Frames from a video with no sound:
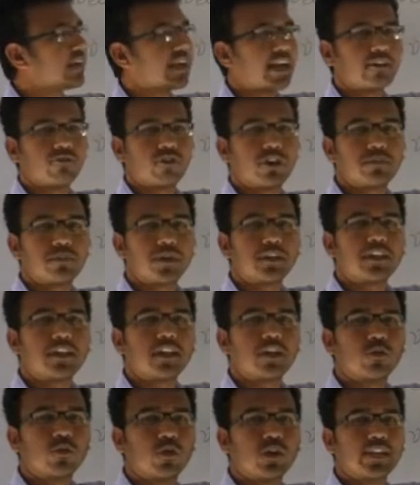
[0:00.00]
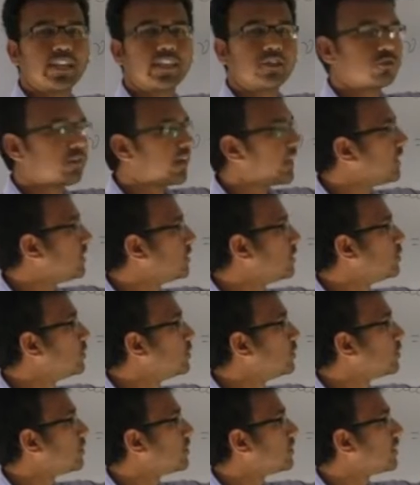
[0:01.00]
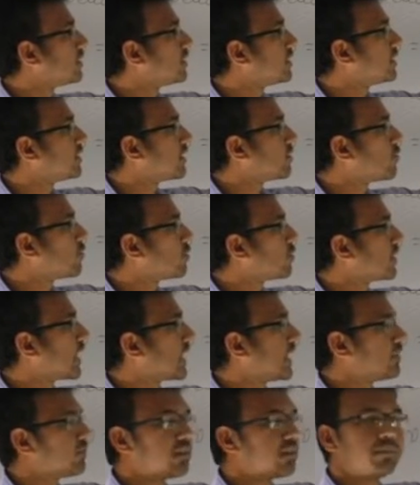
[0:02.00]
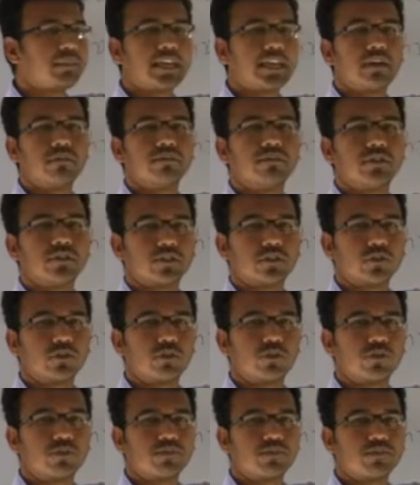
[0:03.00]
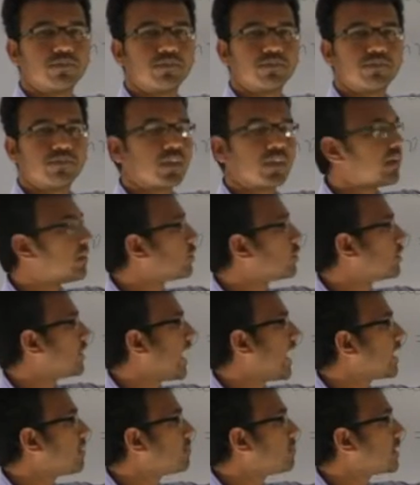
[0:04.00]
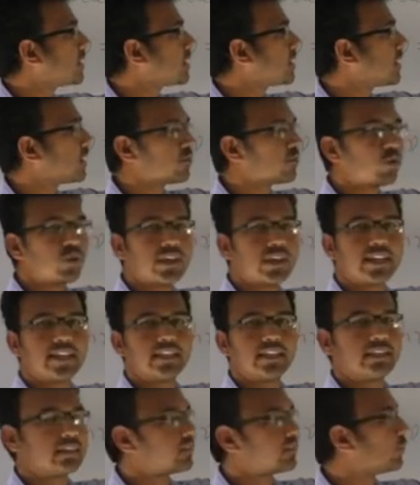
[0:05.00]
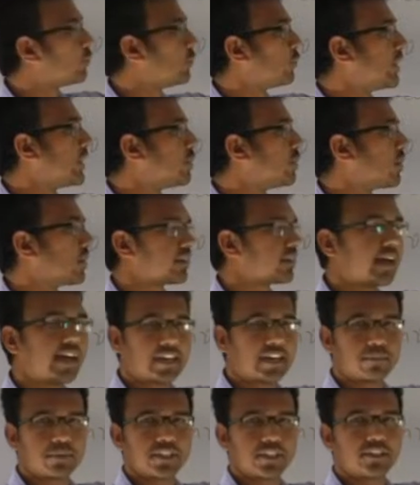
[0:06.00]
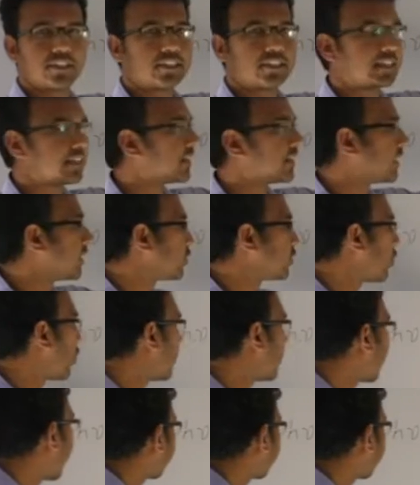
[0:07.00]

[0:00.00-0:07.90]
at one particular voltage value, the photocurrent will become 0. So that particular voltage V0 I represented here is called